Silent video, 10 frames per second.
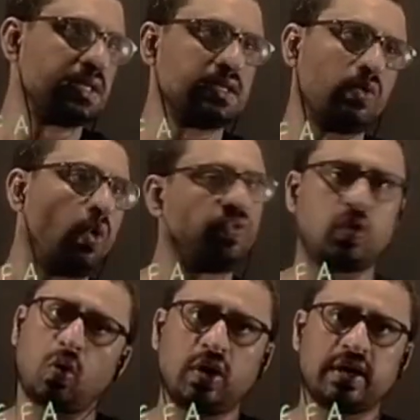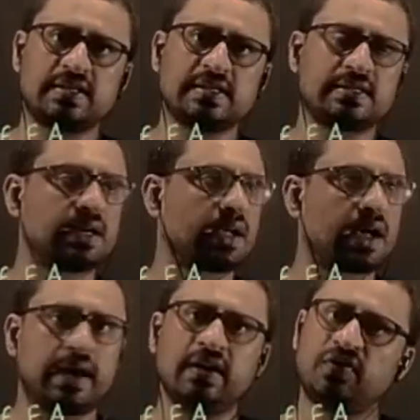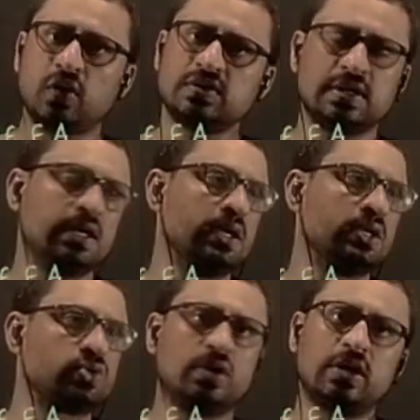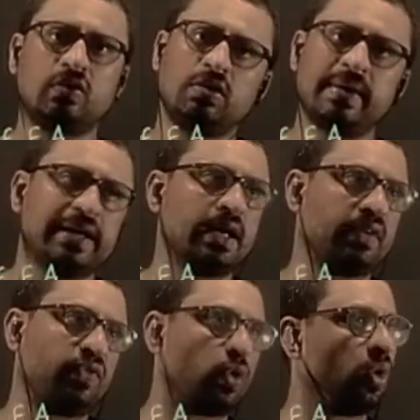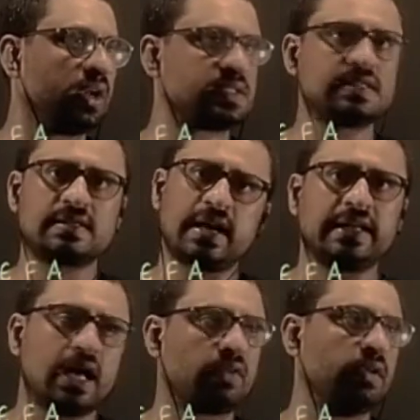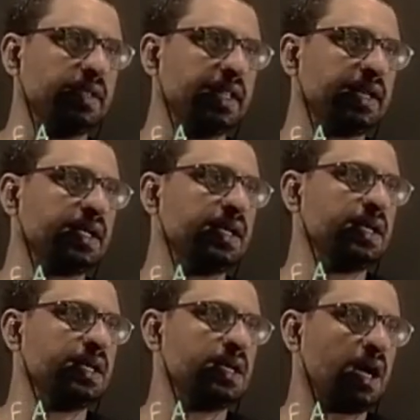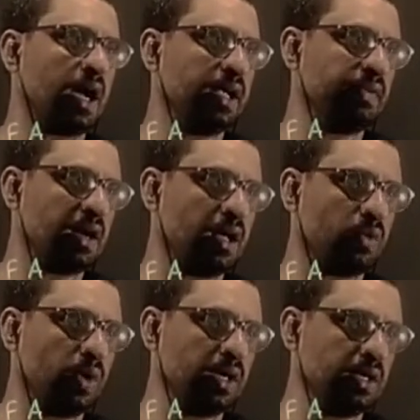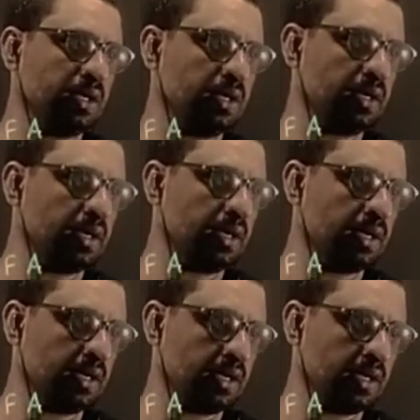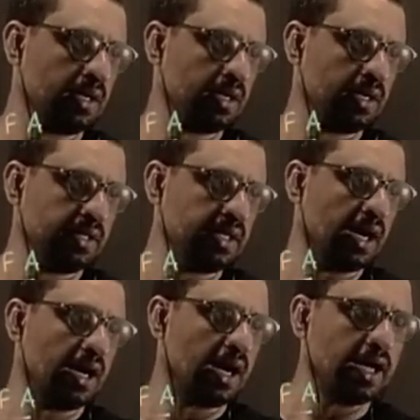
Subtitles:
this, or for all resistor current flows, so there will be IR. For all resistor, IR will be there. I1 R1, yeah,